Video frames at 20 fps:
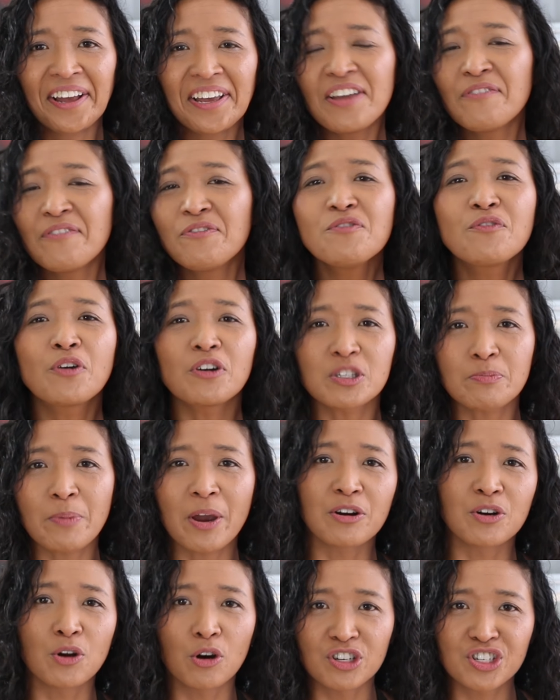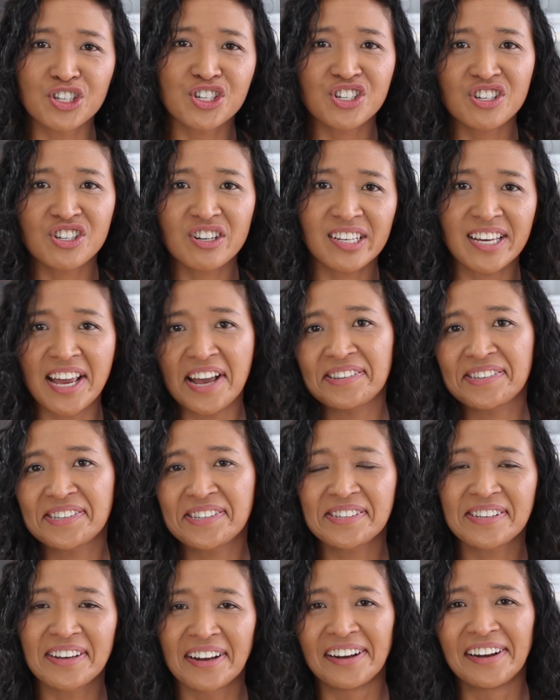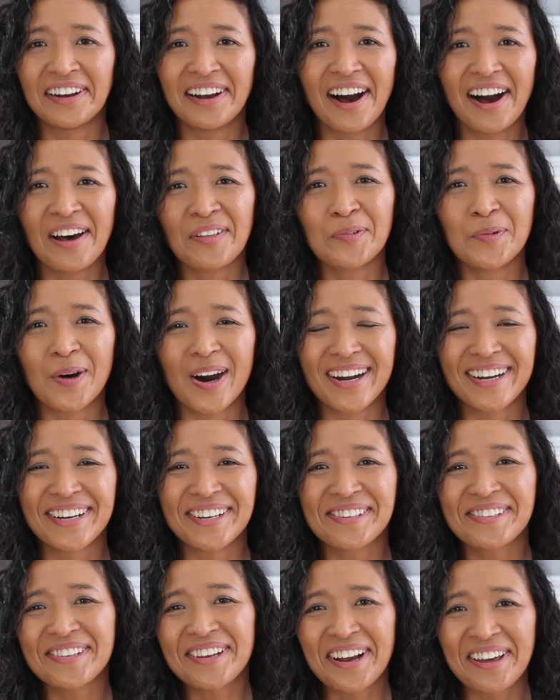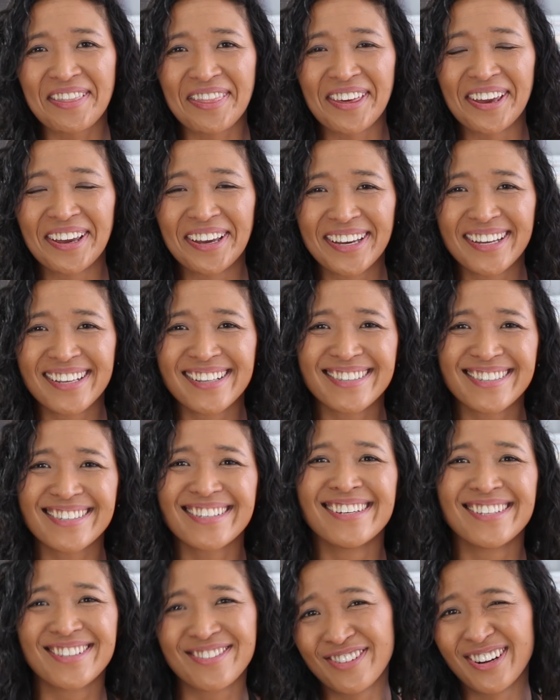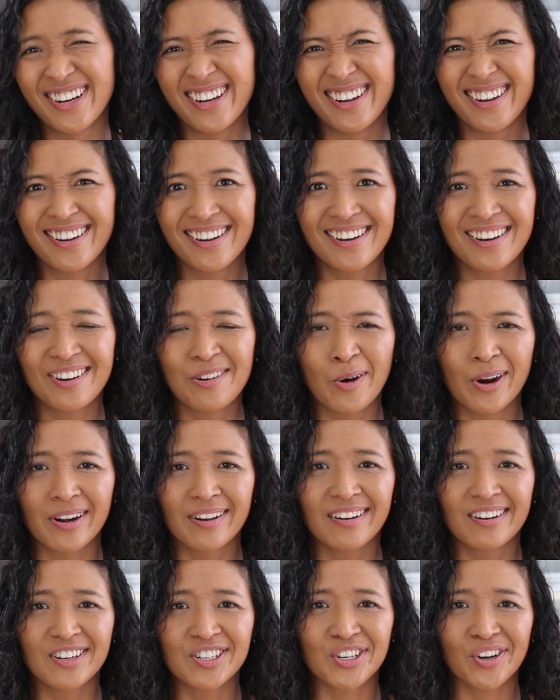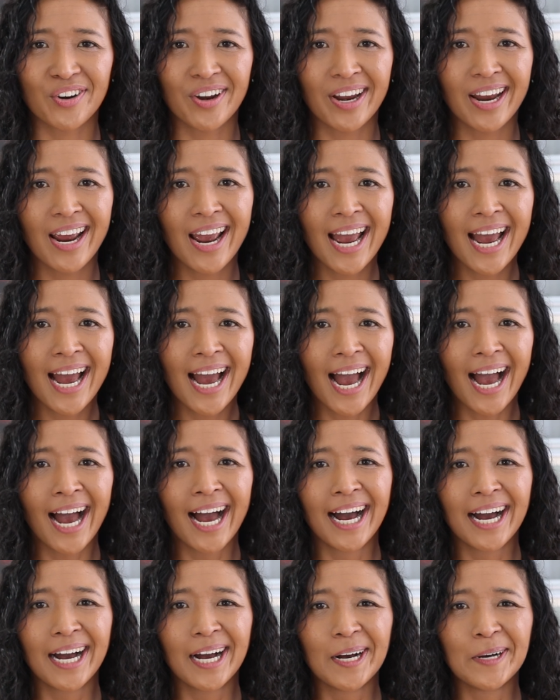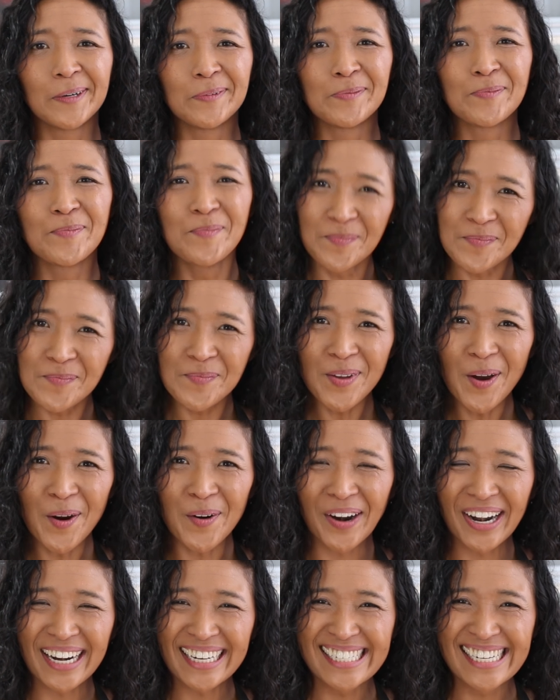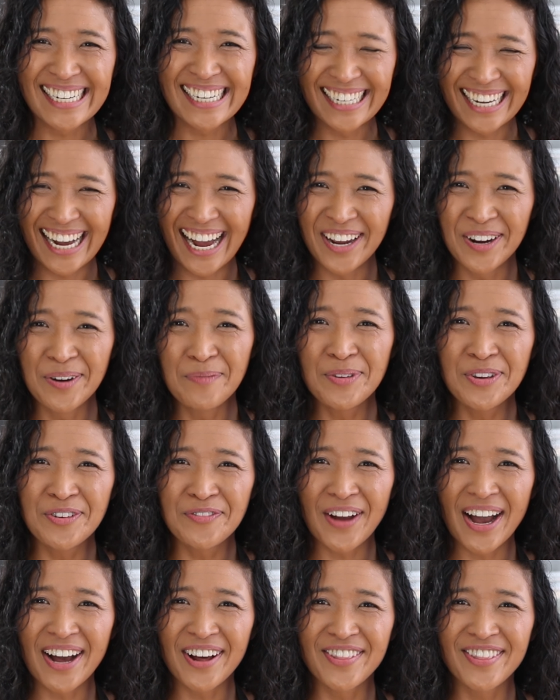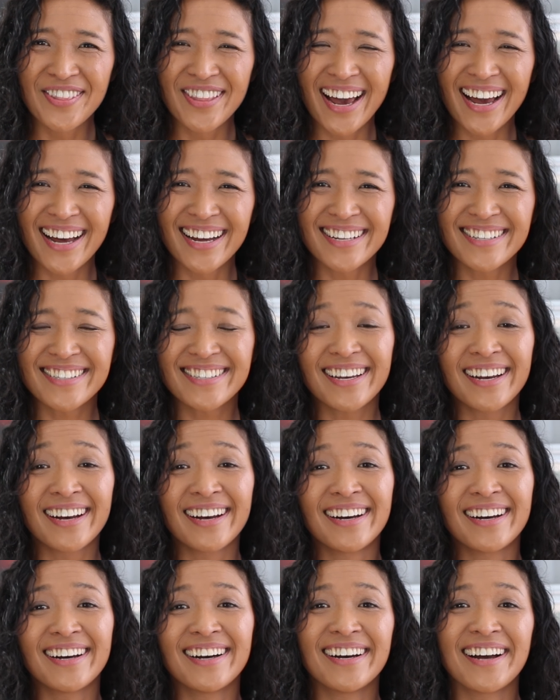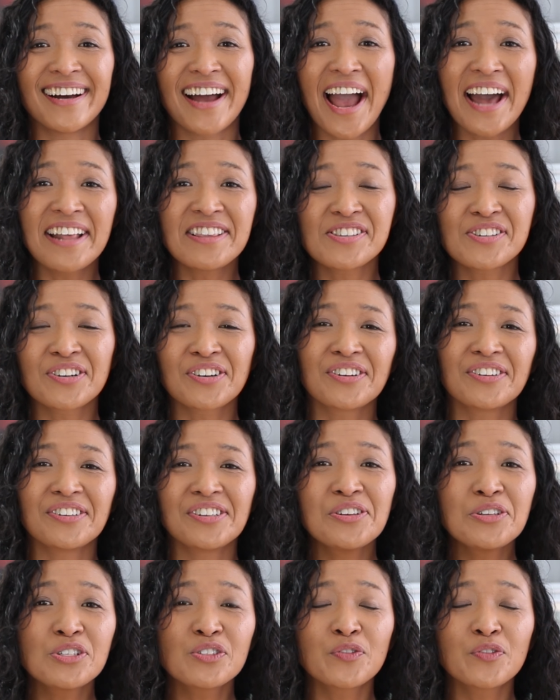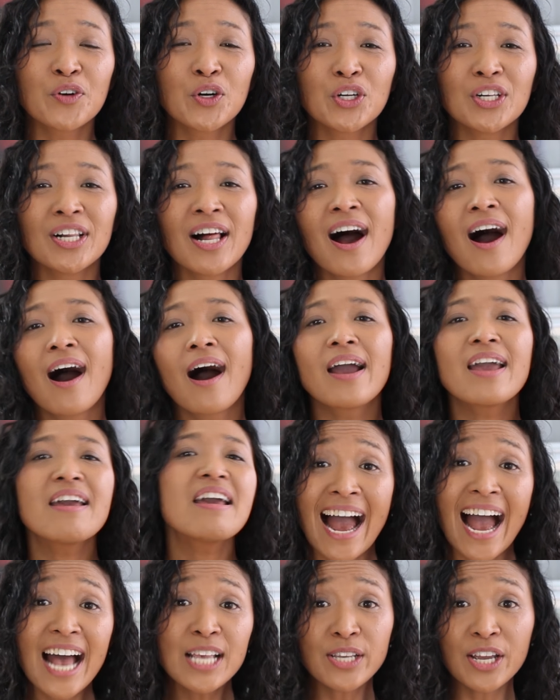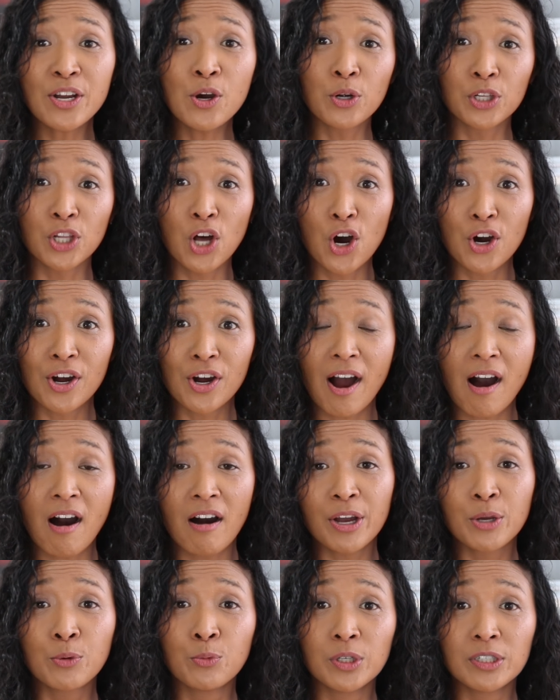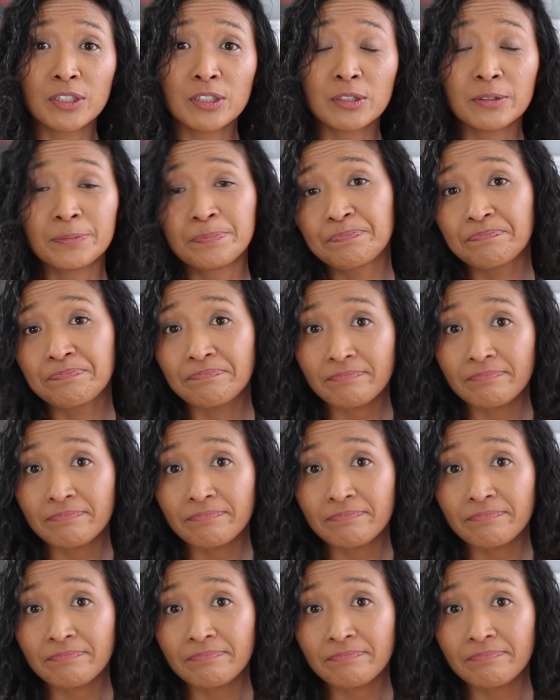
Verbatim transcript: if you've got spare dosh, yes. Uh, otherwise, I think it's, it's really quite a luxury. Um, all right, I hope you found that uh, answer useful. As I go along, I will